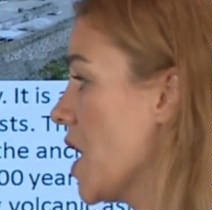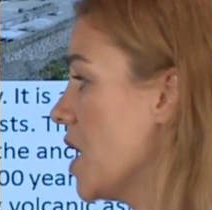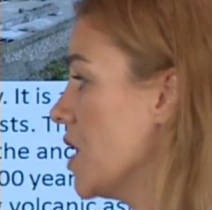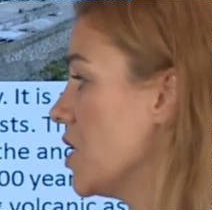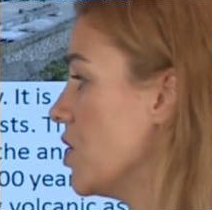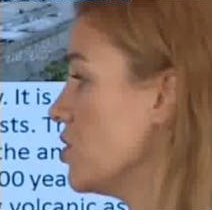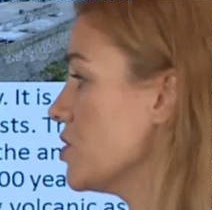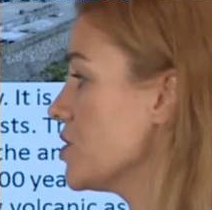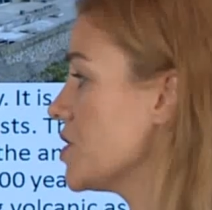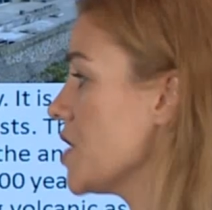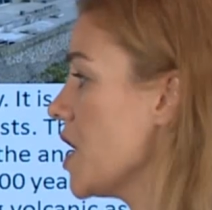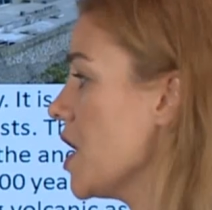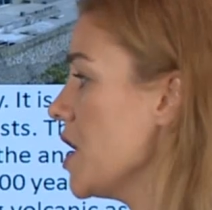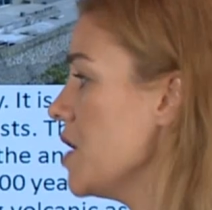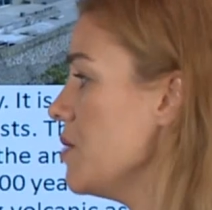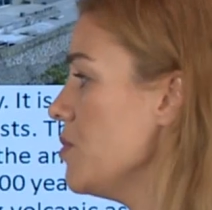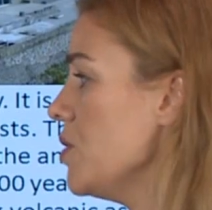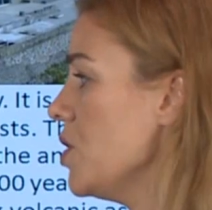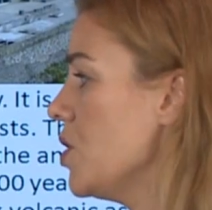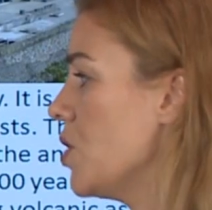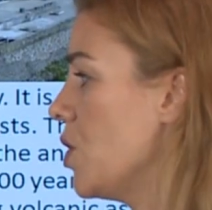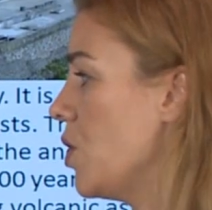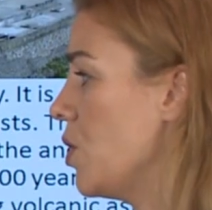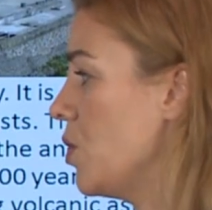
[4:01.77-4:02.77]
A long time
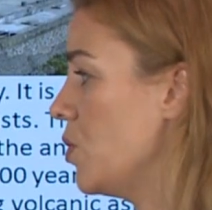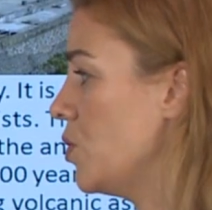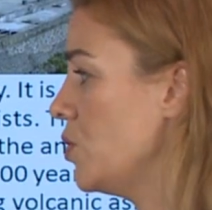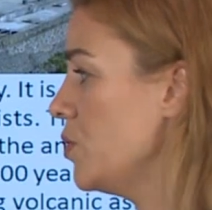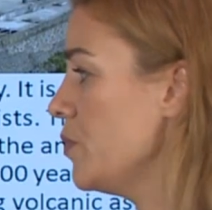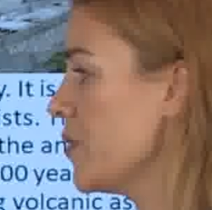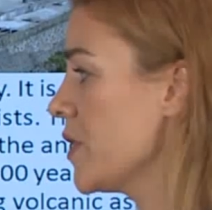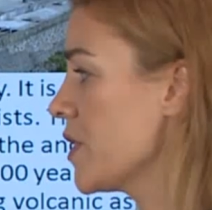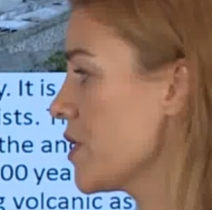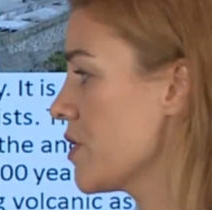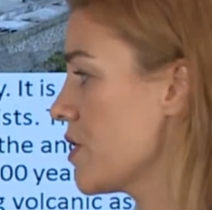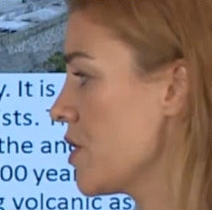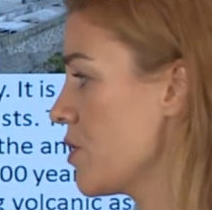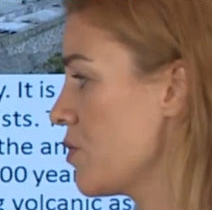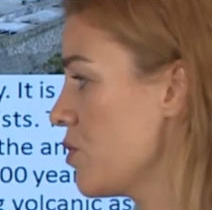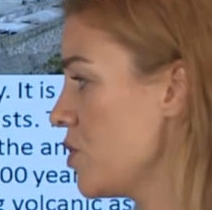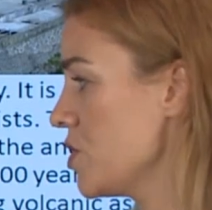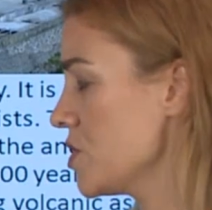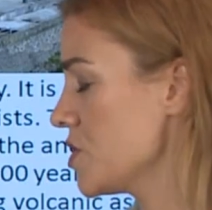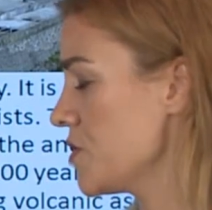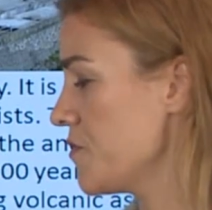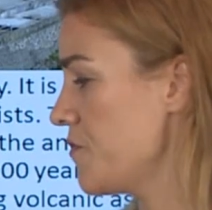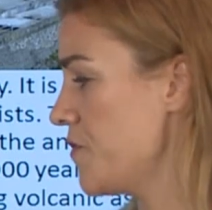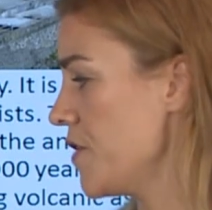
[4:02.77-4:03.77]
ago, there
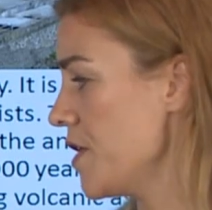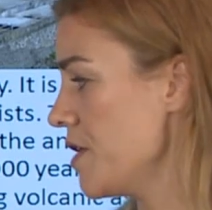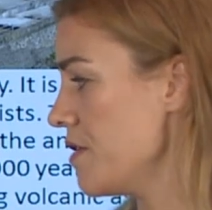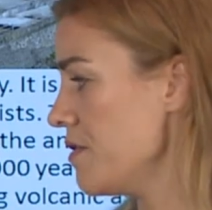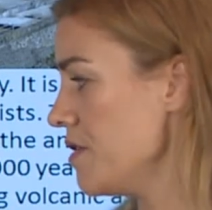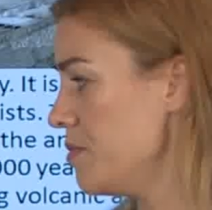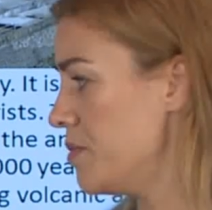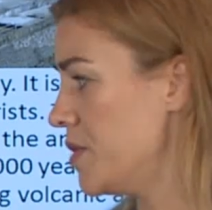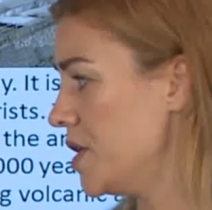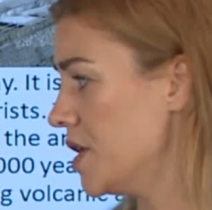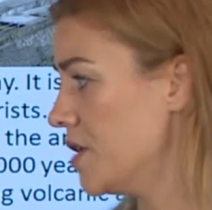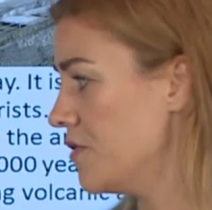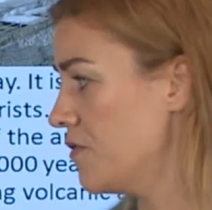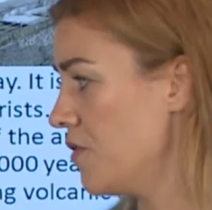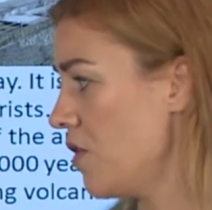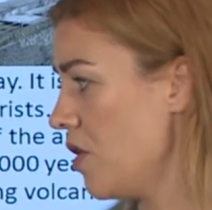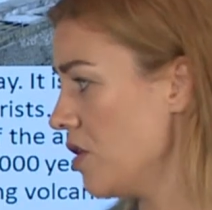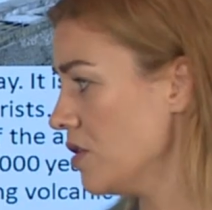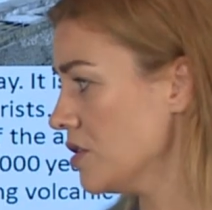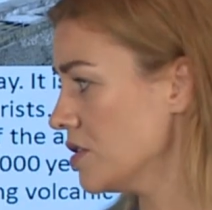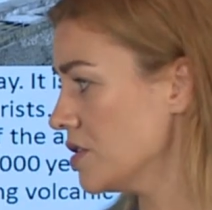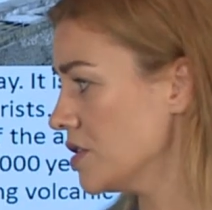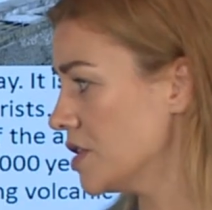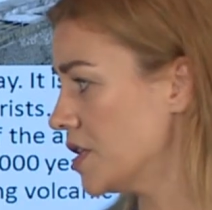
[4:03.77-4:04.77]
was a very big
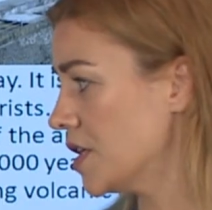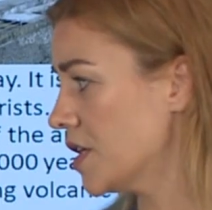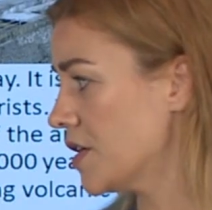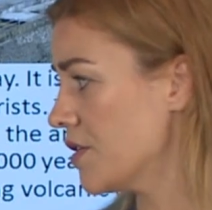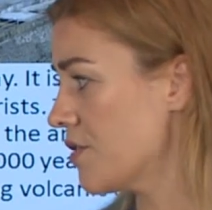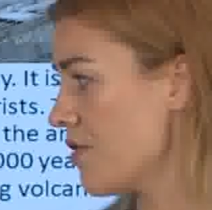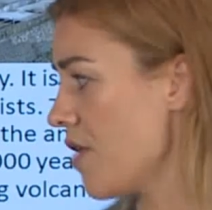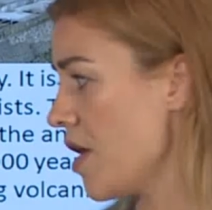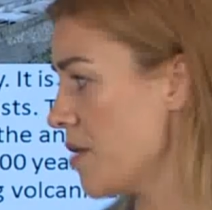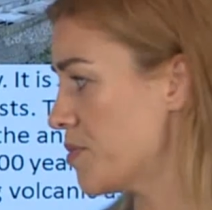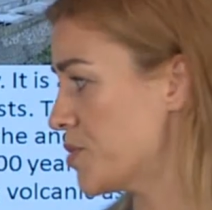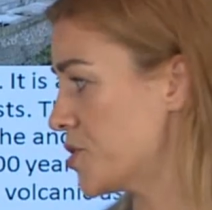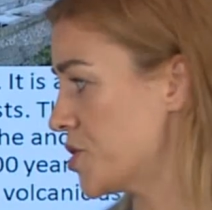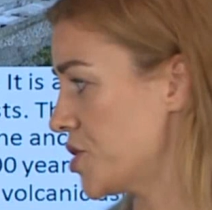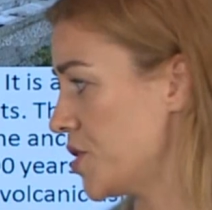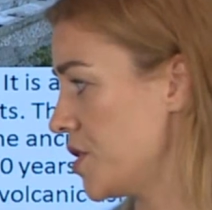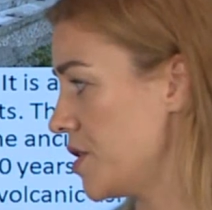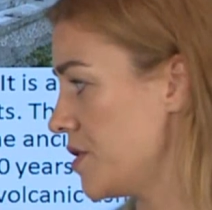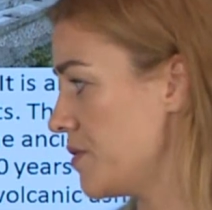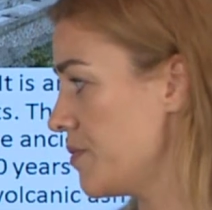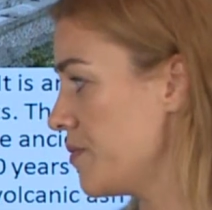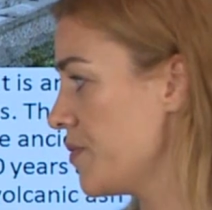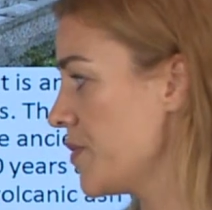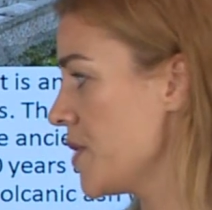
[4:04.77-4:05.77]
volcanic
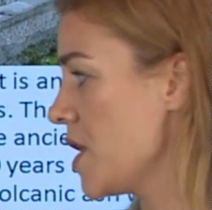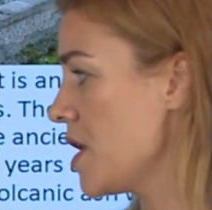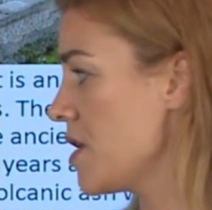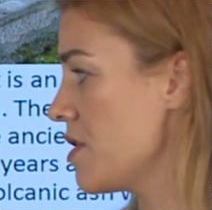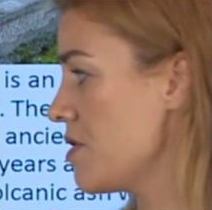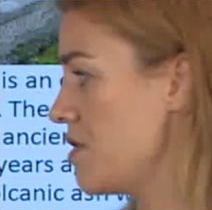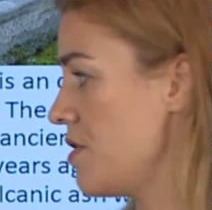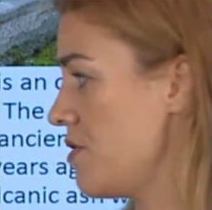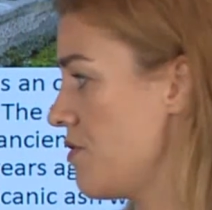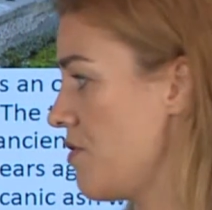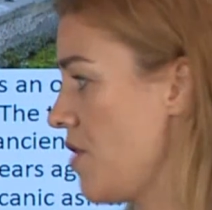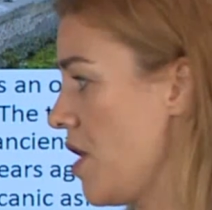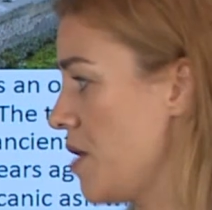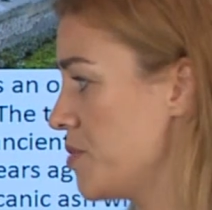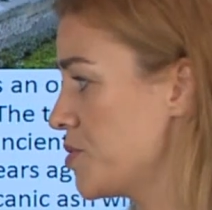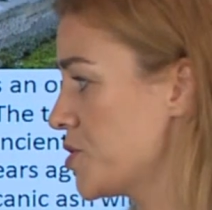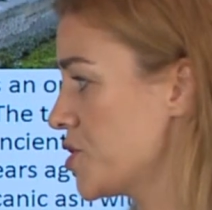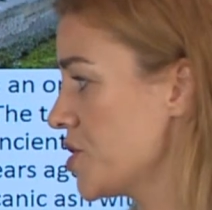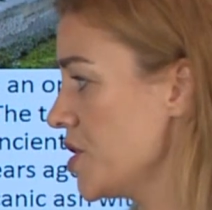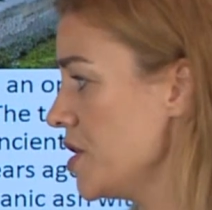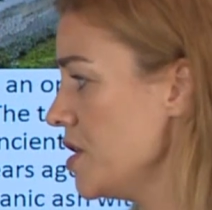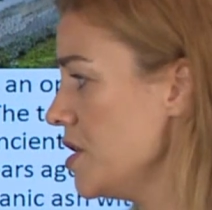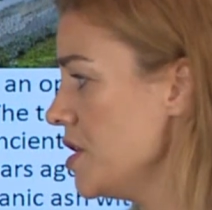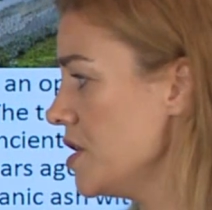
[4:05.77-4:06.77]
eruption. The
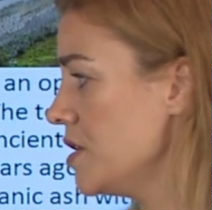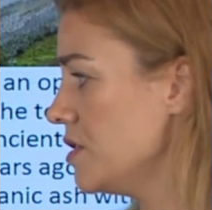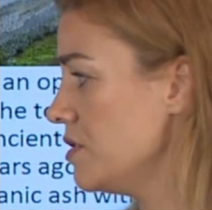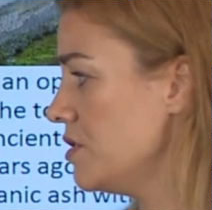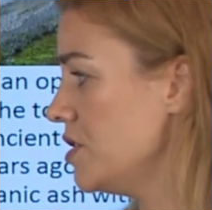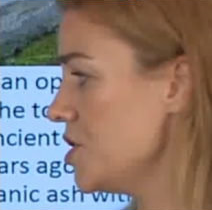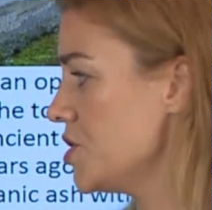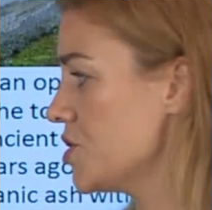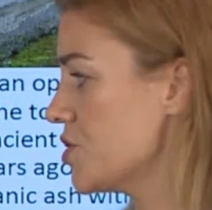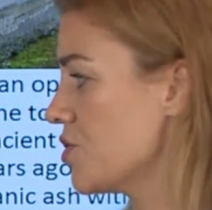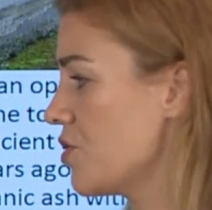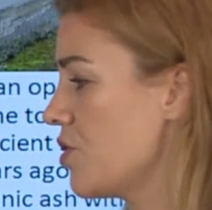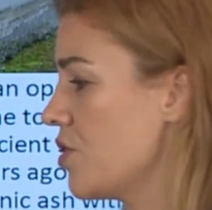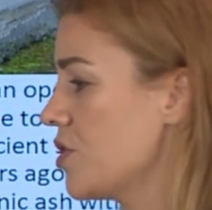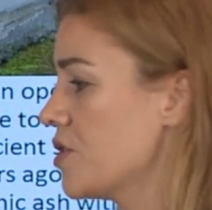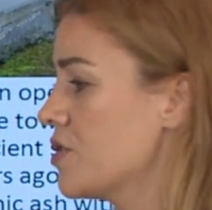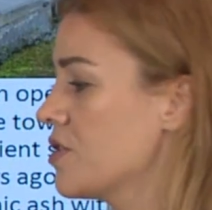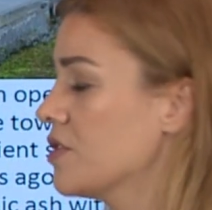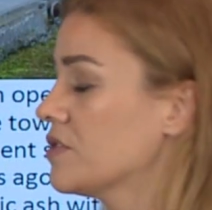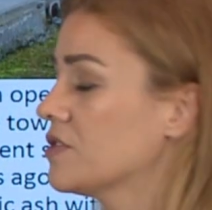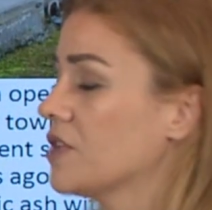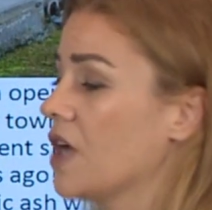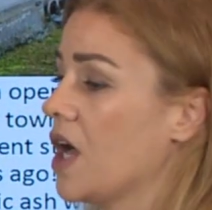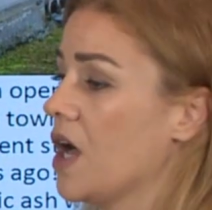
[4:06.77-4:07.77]
eruption destroyed
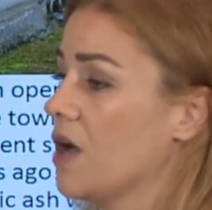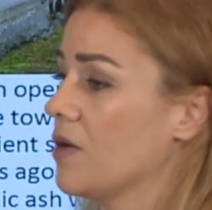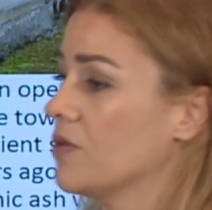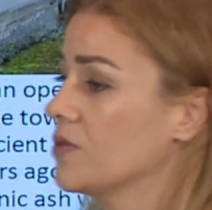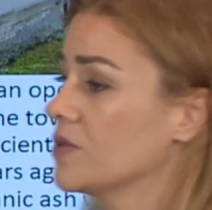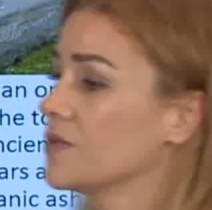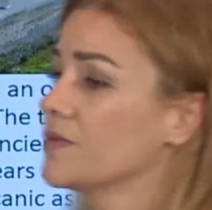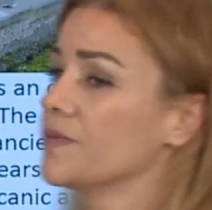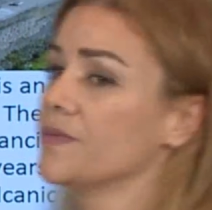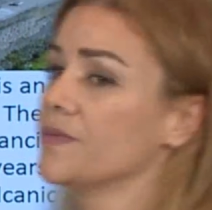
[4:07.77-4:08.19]
the town.